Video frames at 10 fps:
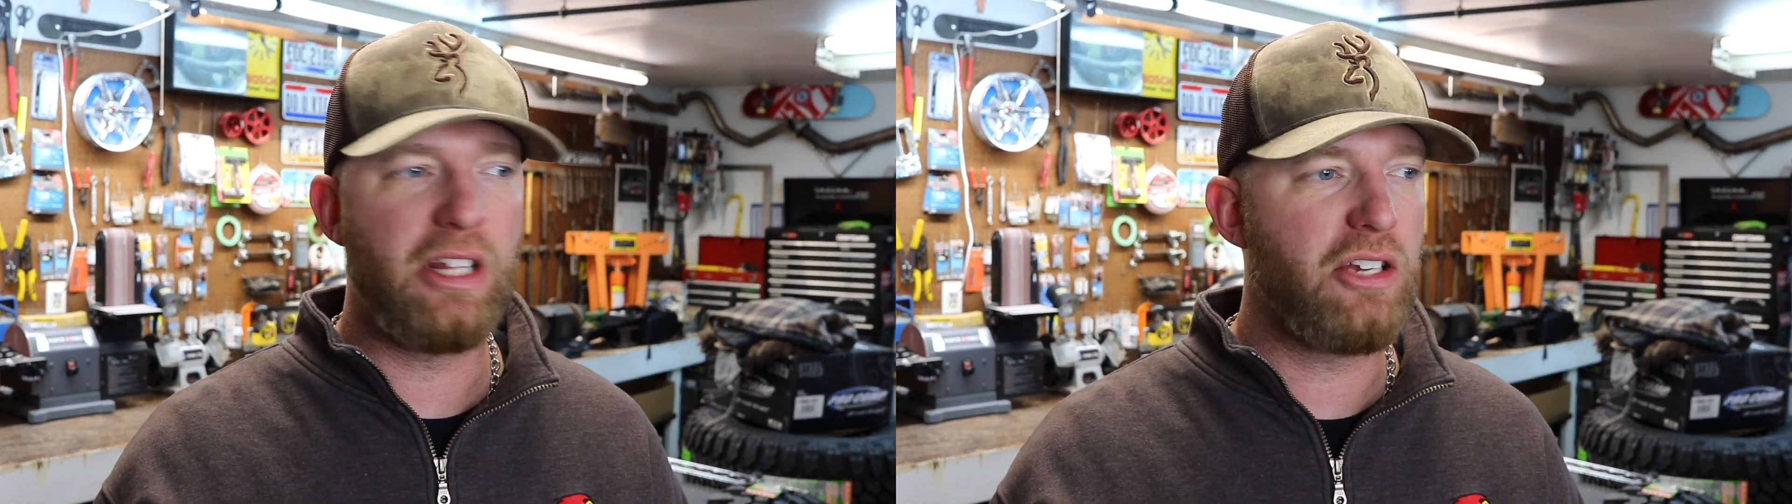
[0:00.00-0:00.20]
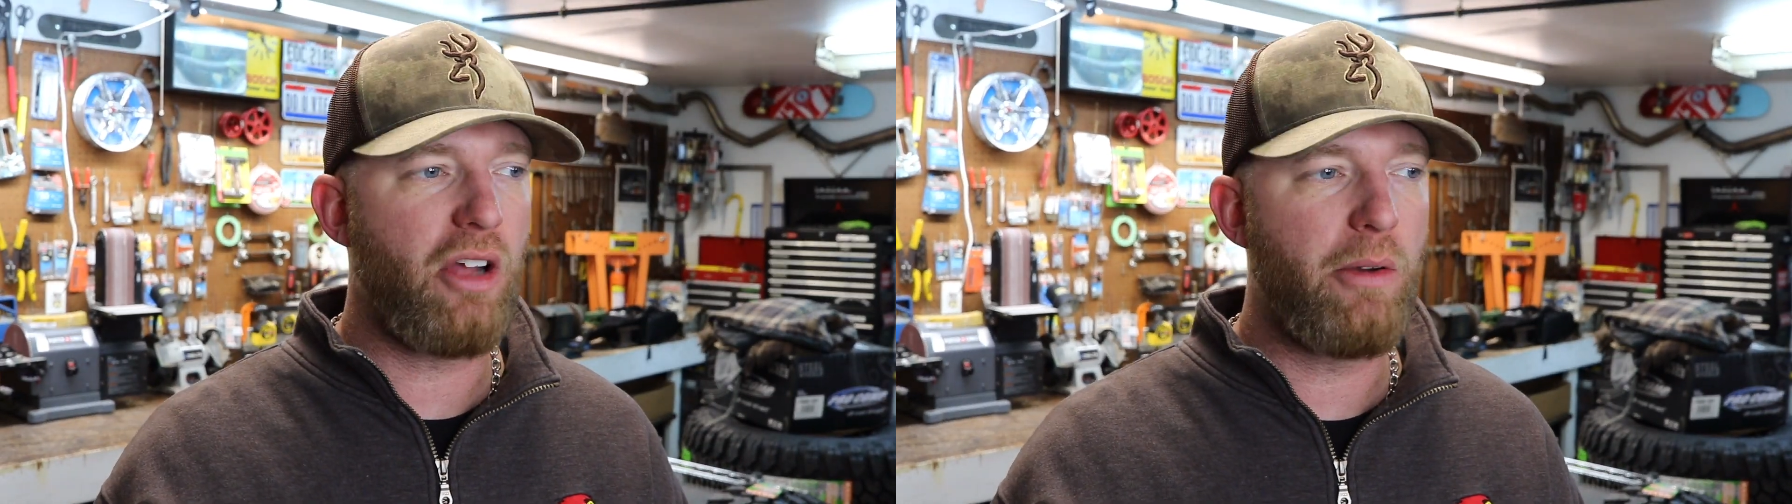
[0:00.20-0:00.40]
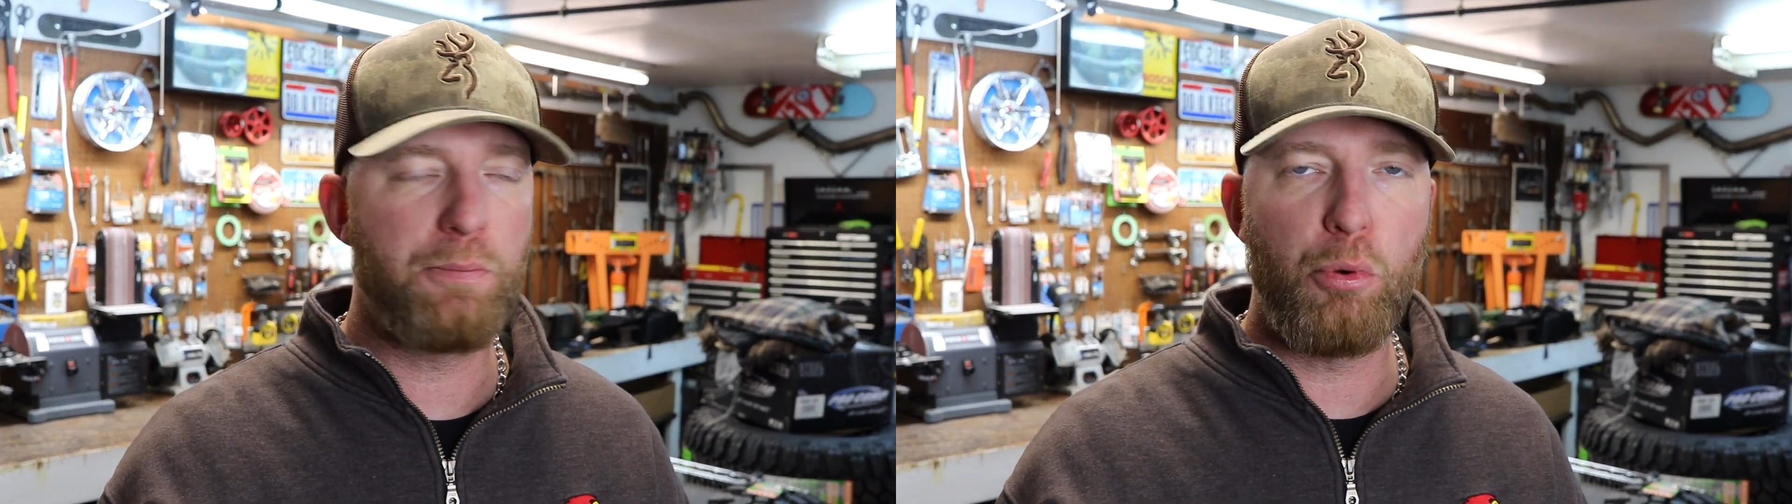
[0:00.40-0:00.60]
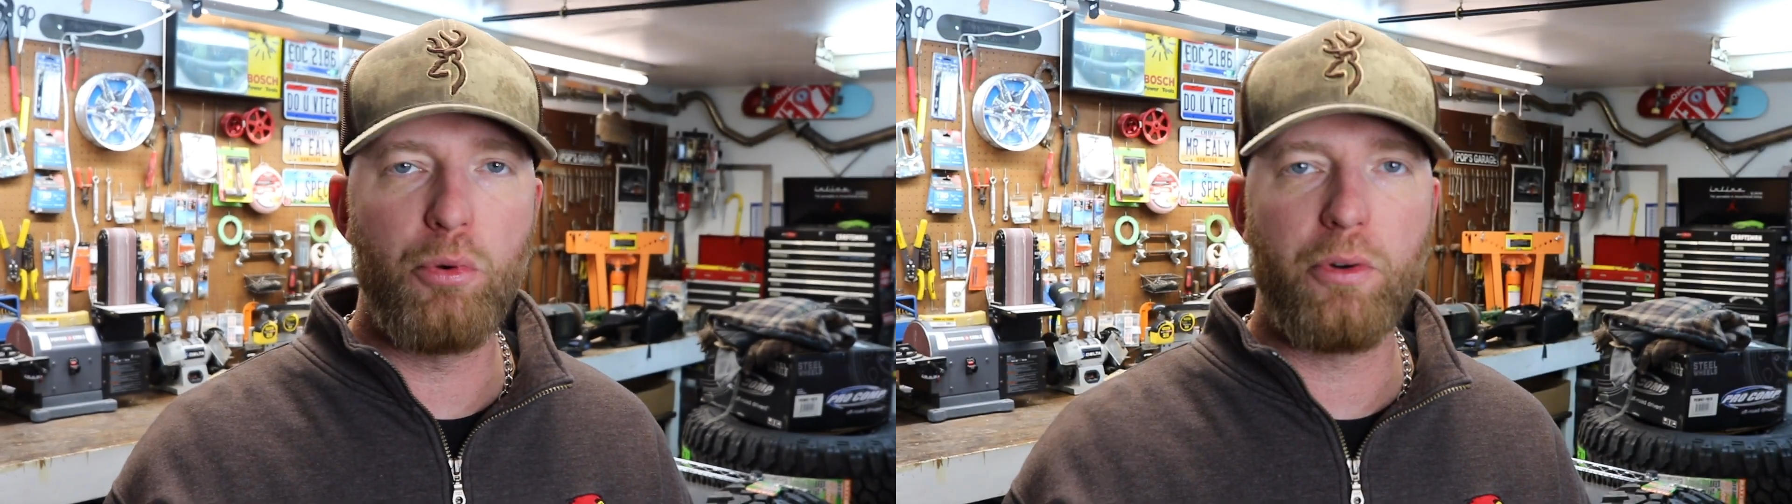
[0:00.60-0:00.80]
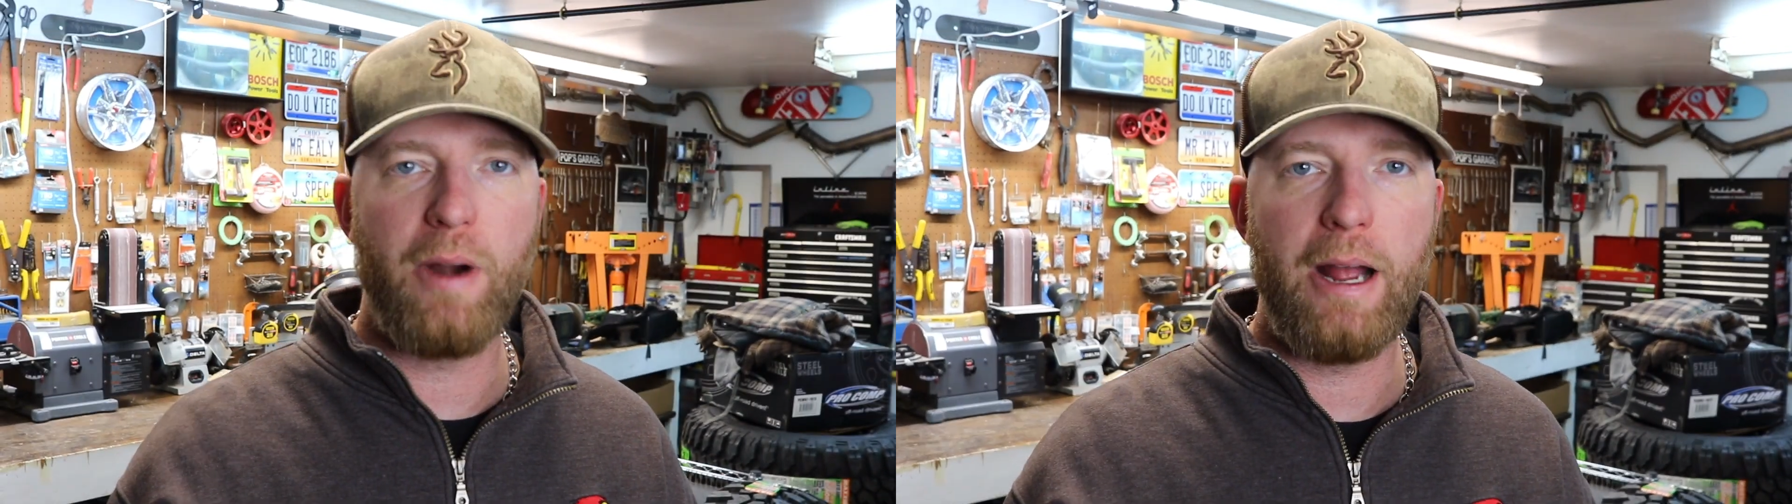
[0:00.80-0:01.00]
thing's always
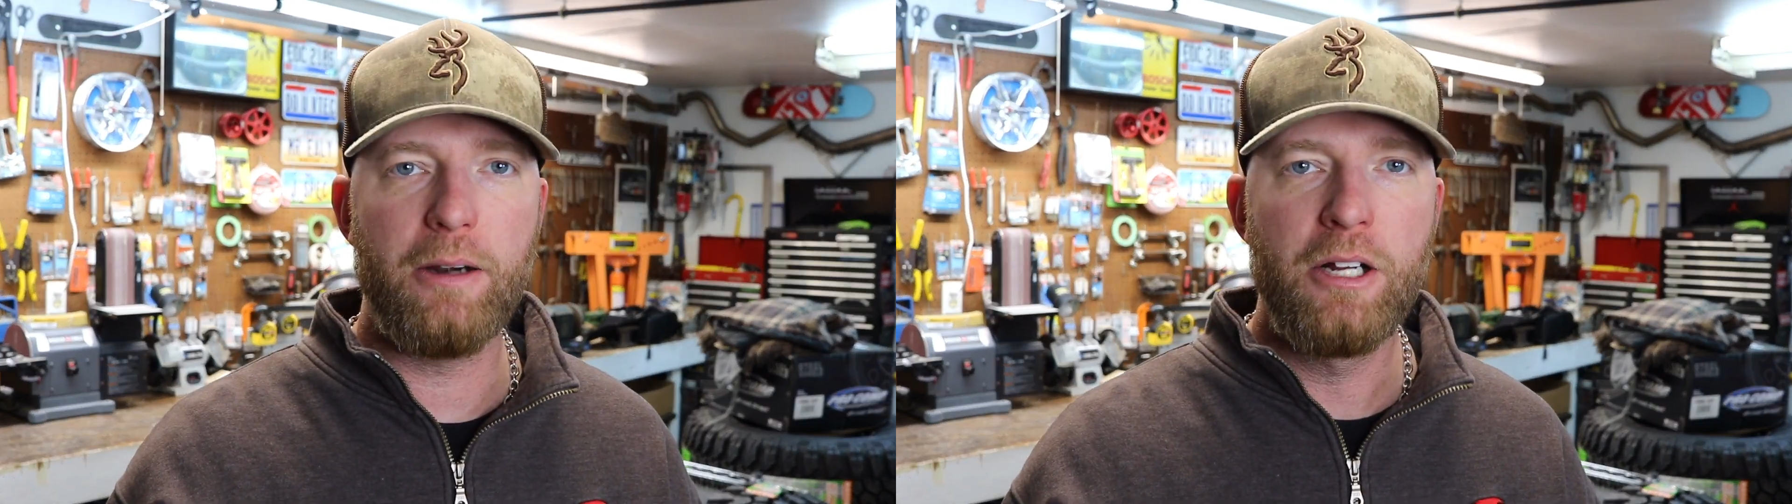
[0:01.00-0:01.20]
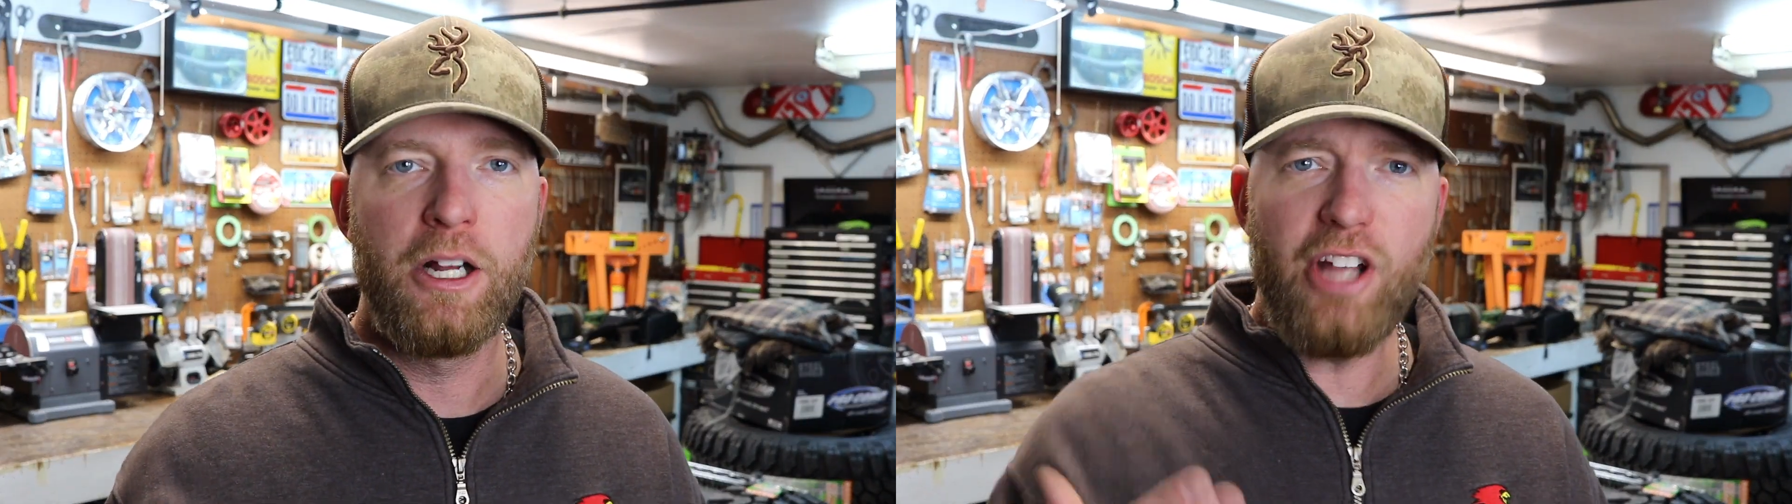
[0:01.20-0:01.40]
pulling around,